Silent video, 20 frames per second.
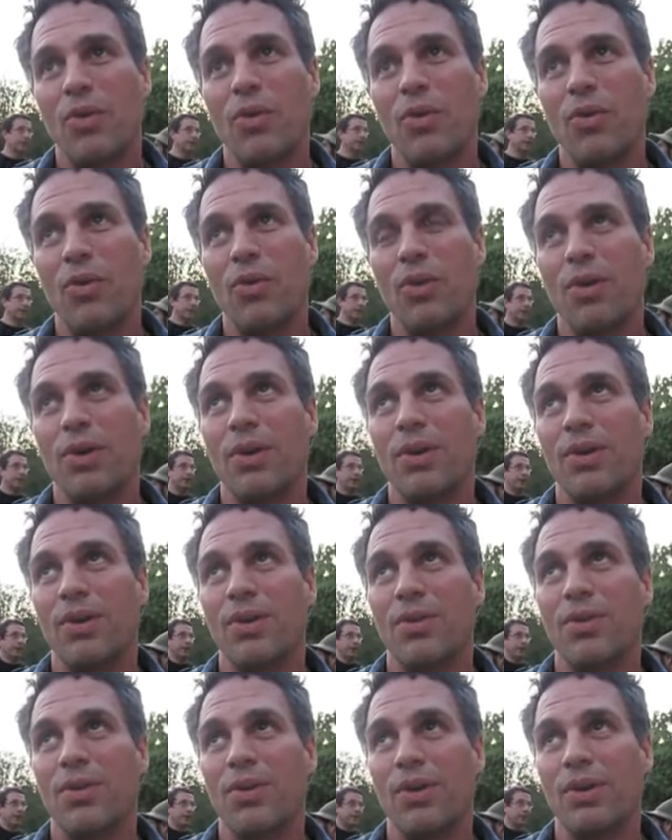
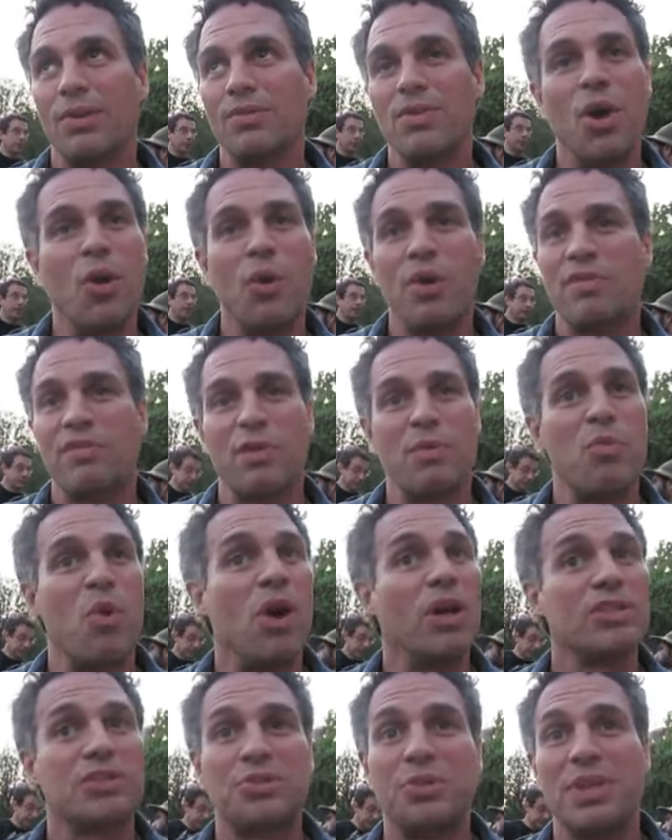or no one from
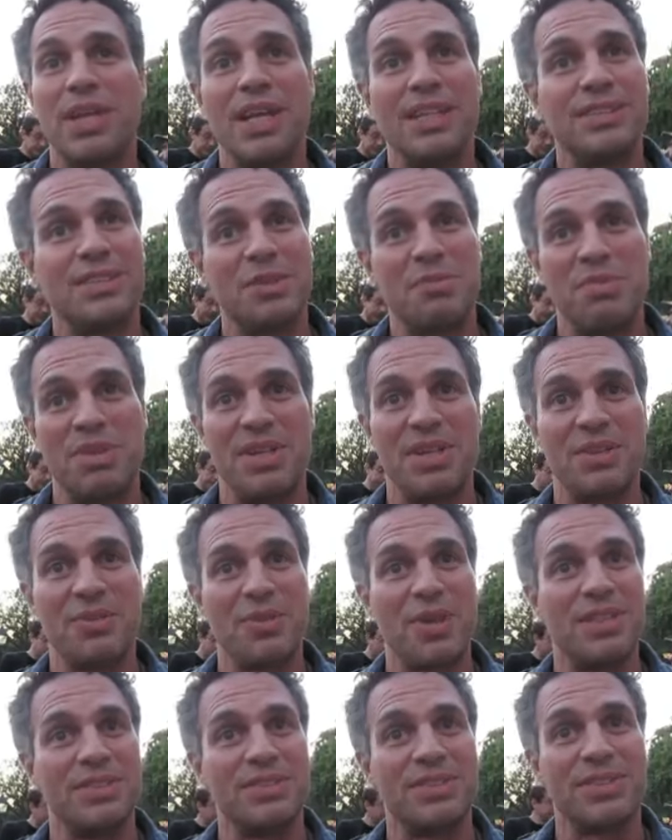Wall Street ends up being
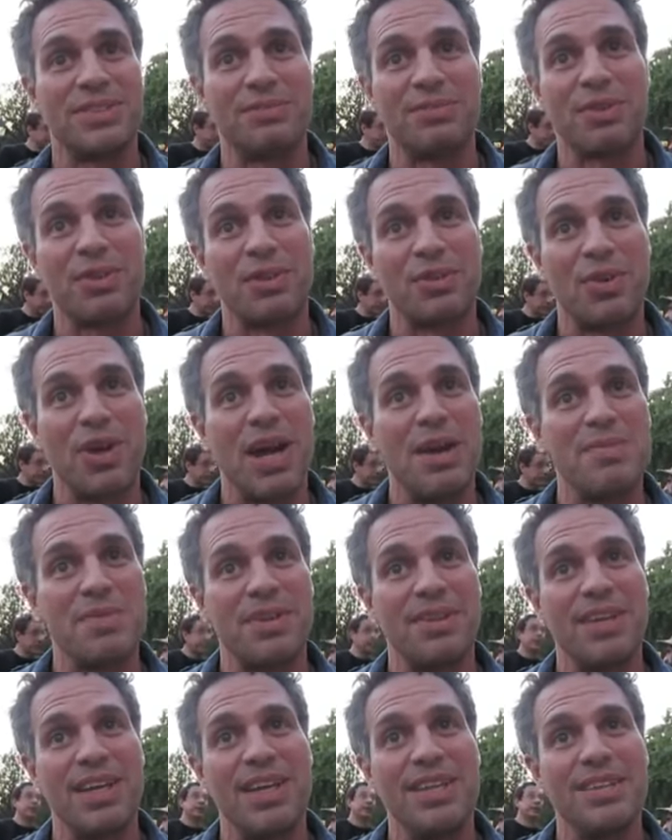arrested for the crimes
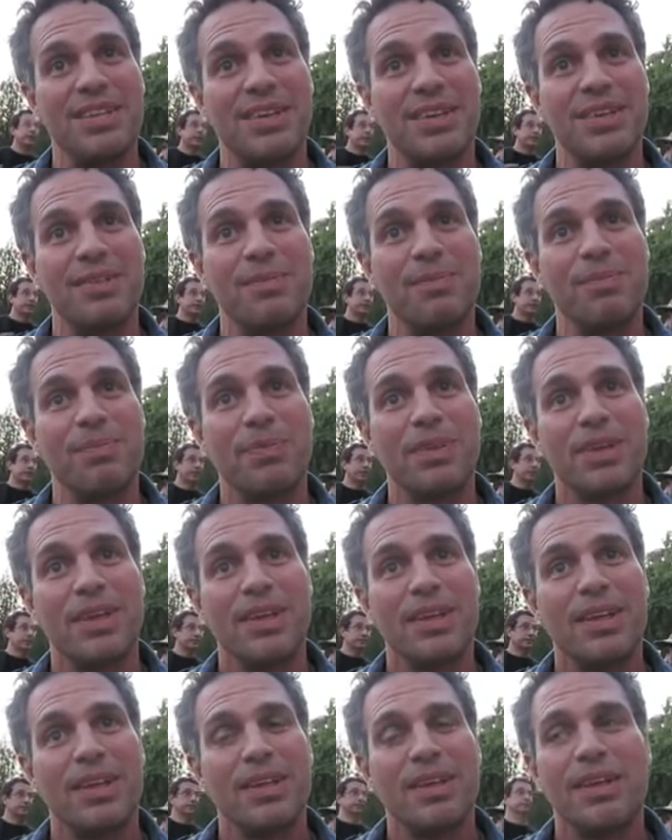that they've done,
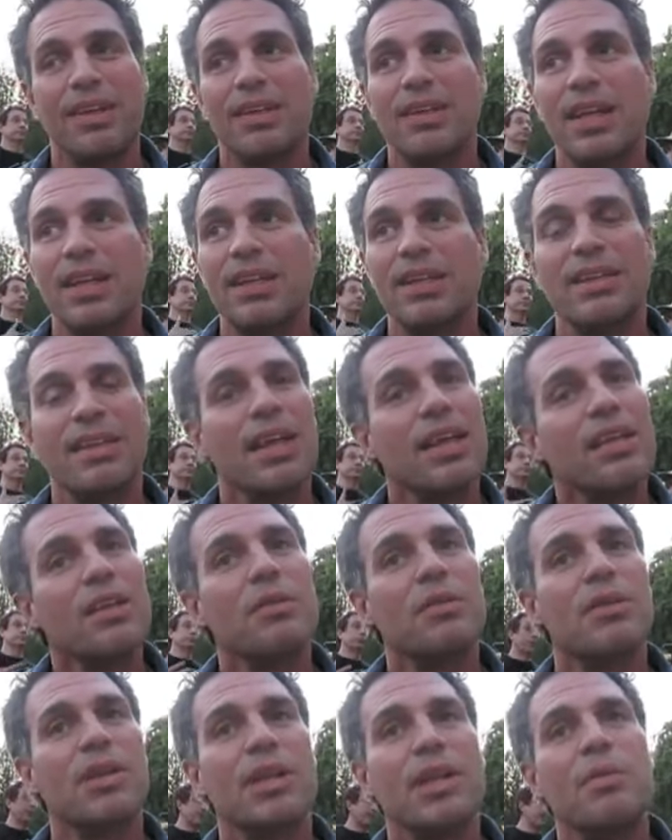
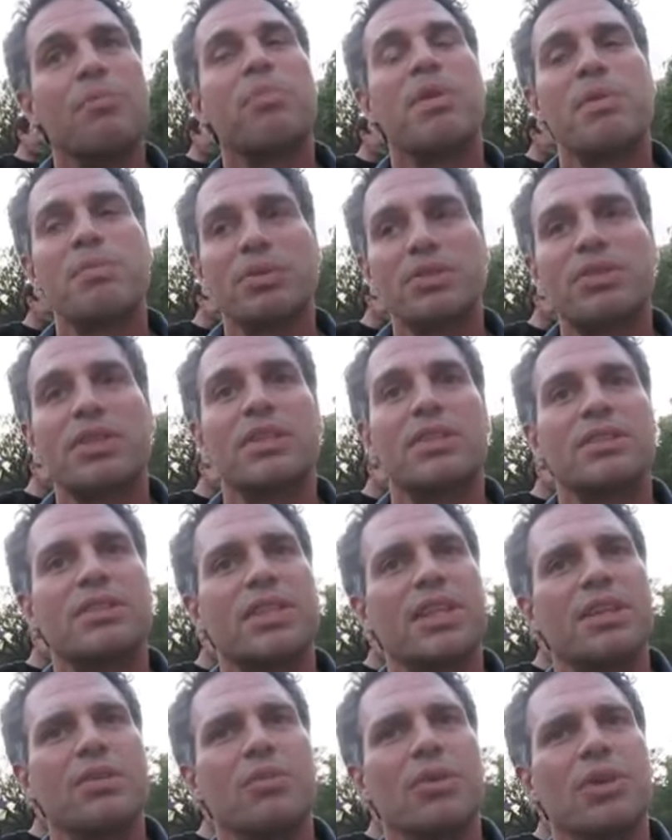then people start to
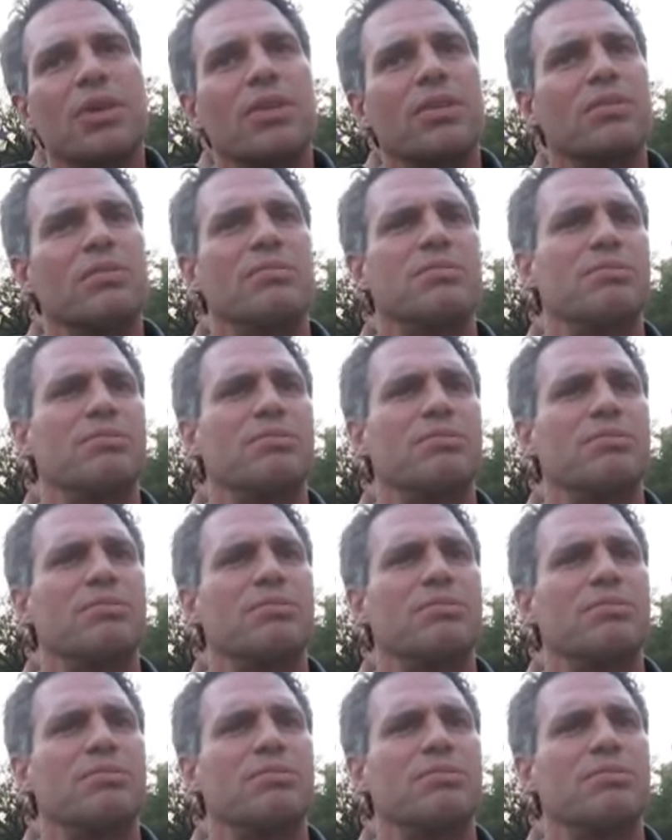say, well,